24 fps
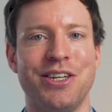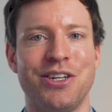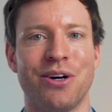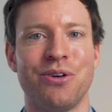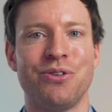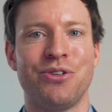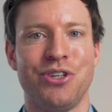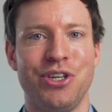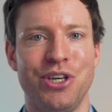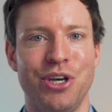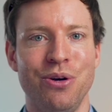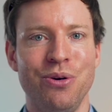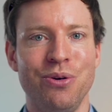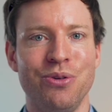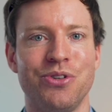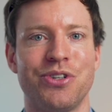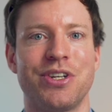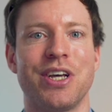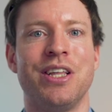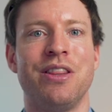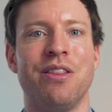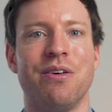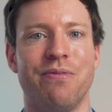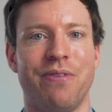at the dose
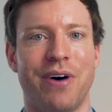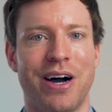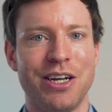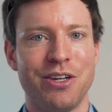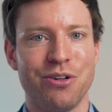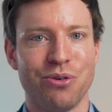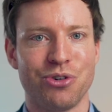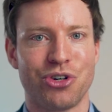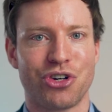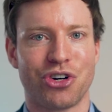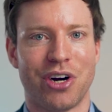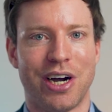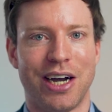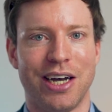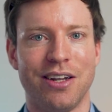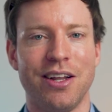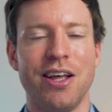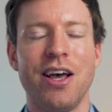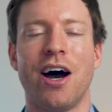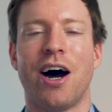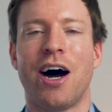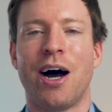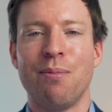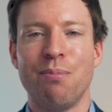used in the vital
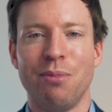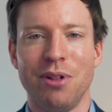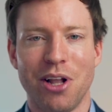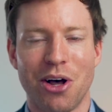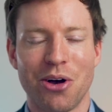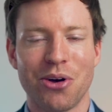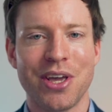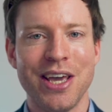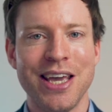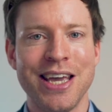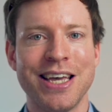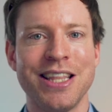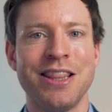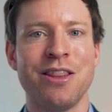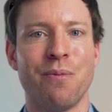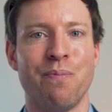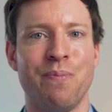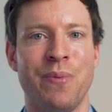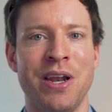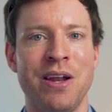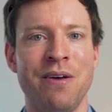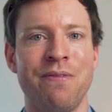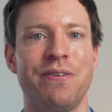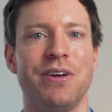trial, I'm locking
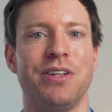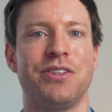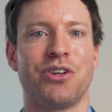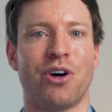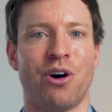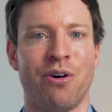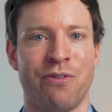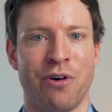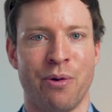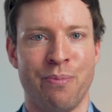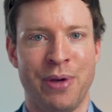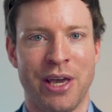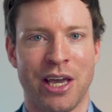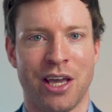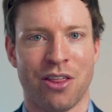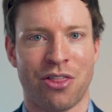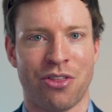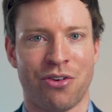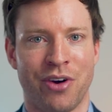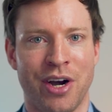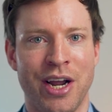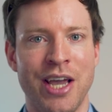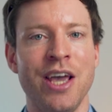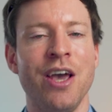in the benefits of
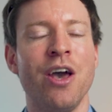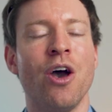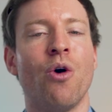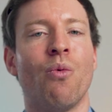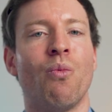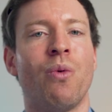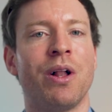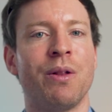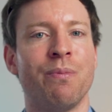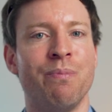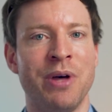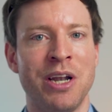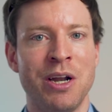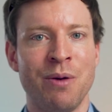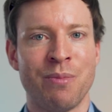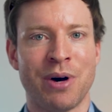omega-3 while